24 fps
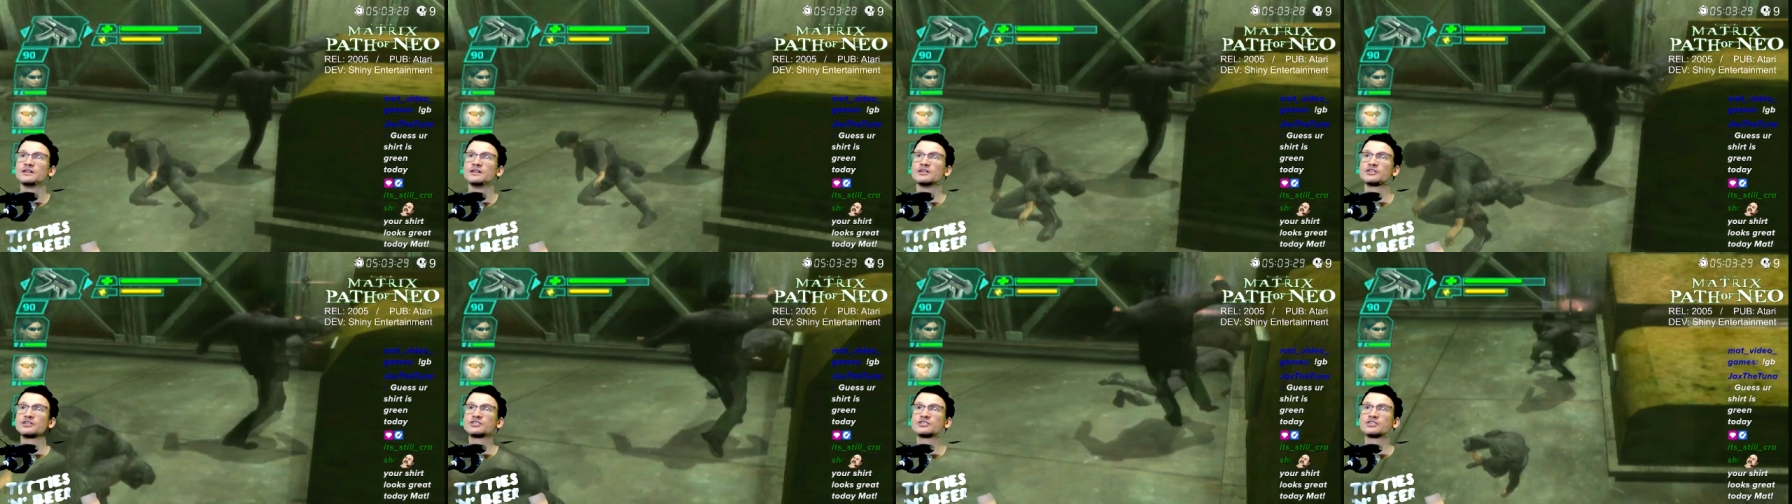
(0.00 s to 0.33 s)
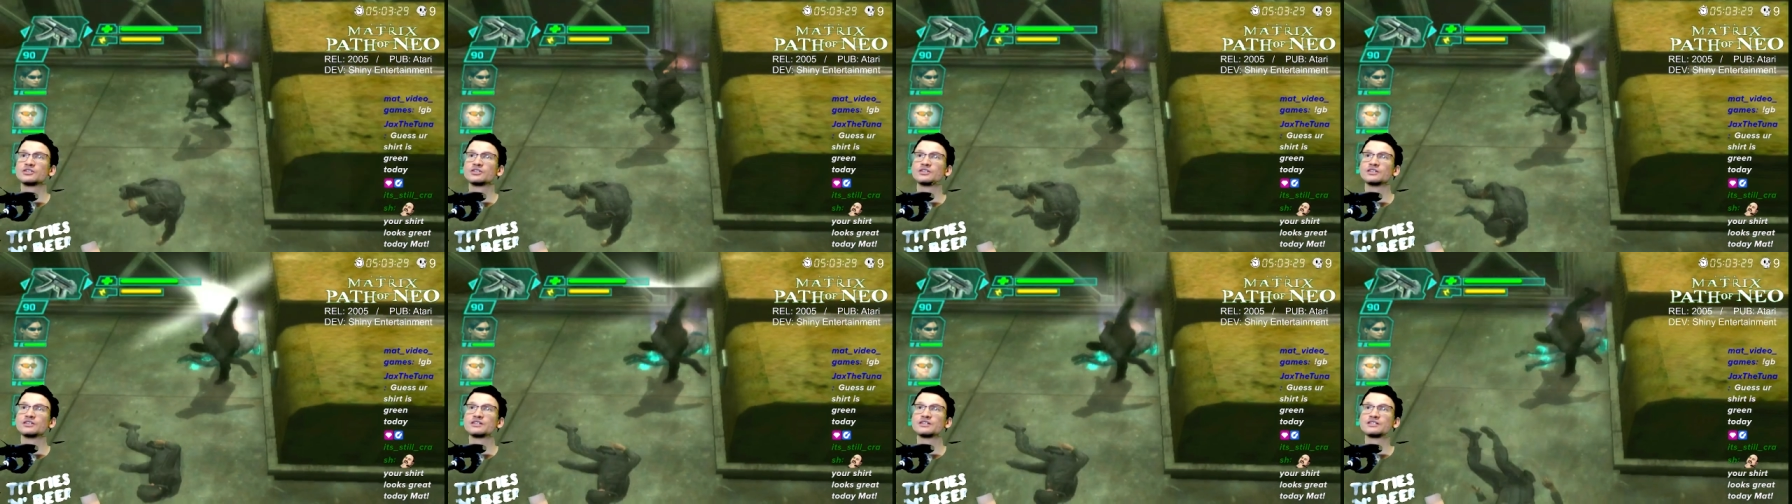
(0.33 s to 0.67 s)
Your
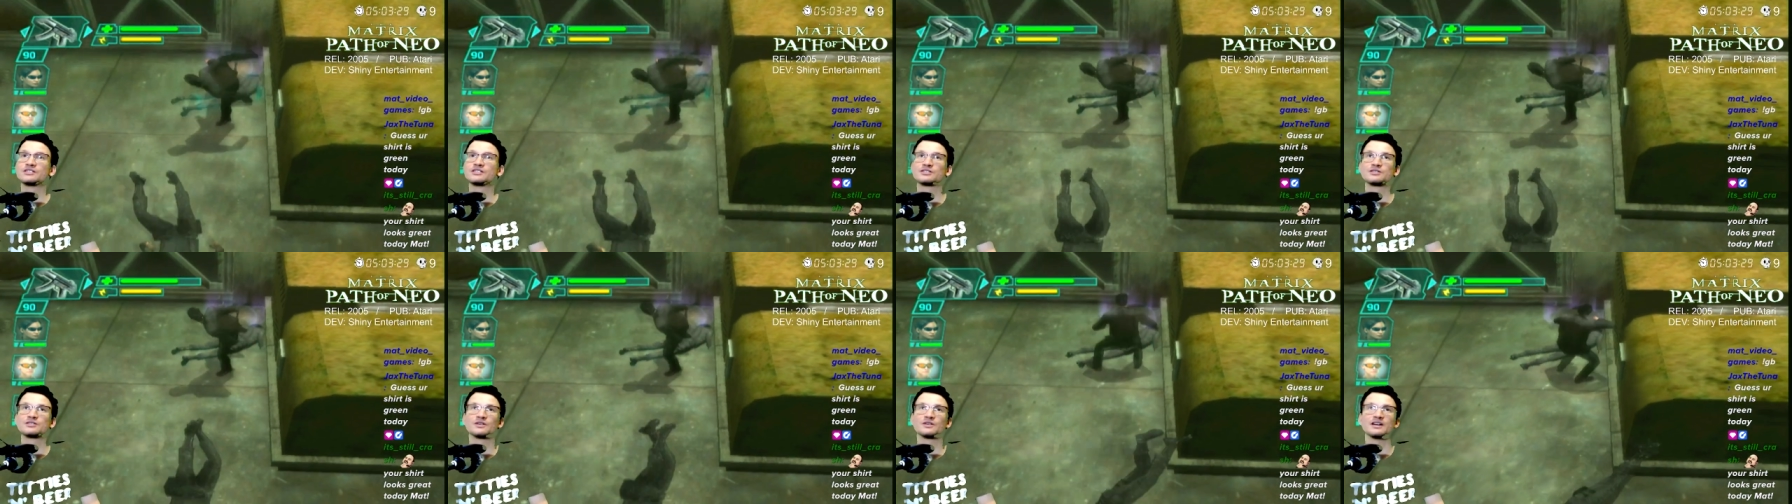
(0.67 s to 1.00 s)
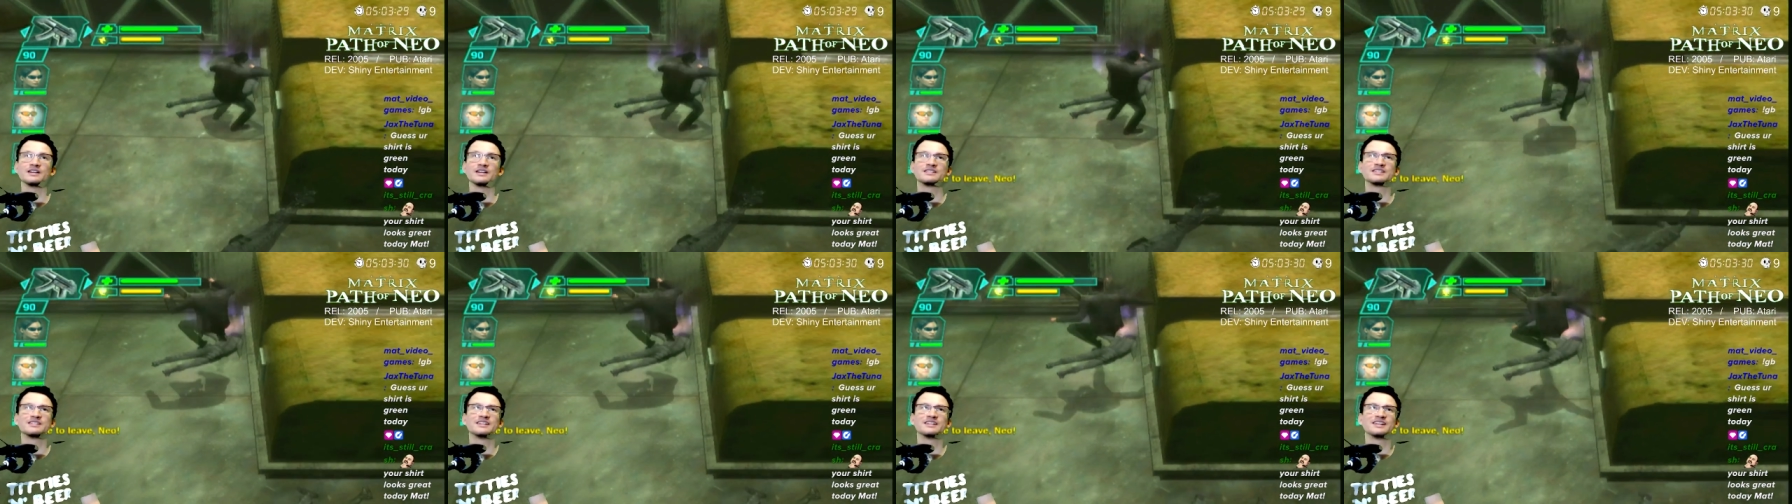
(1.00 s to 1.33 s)
shirt looks
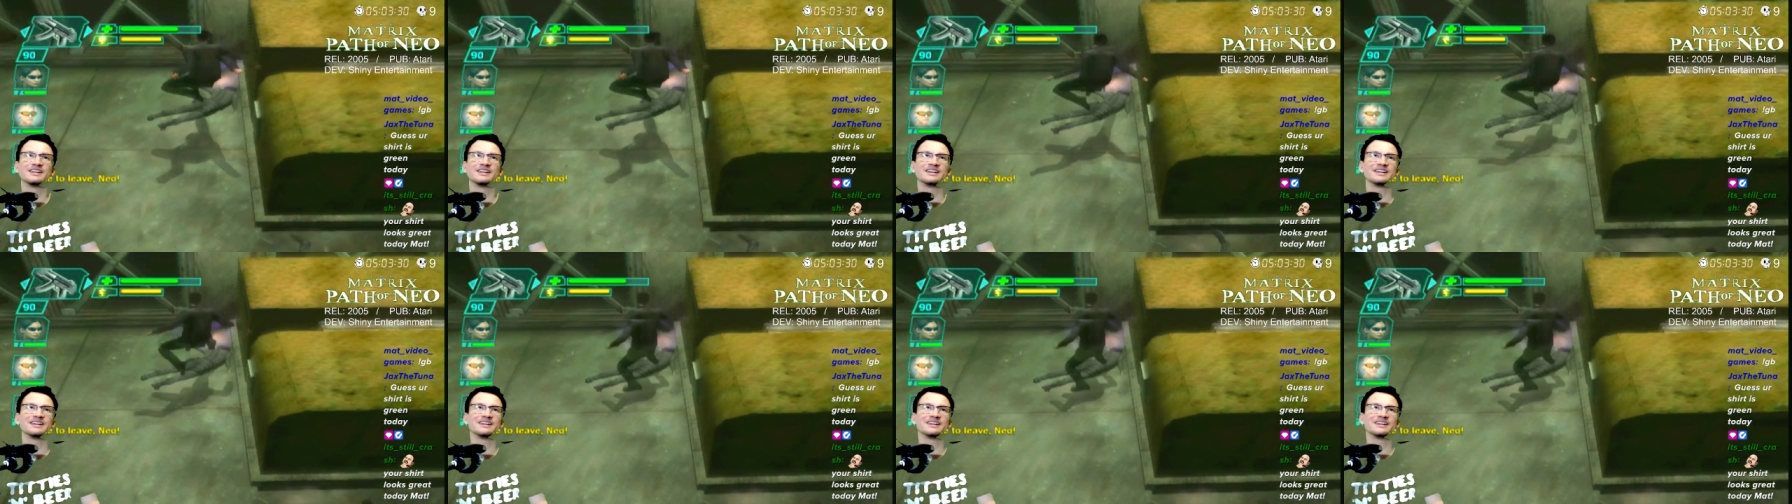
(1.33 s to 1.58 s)
great today.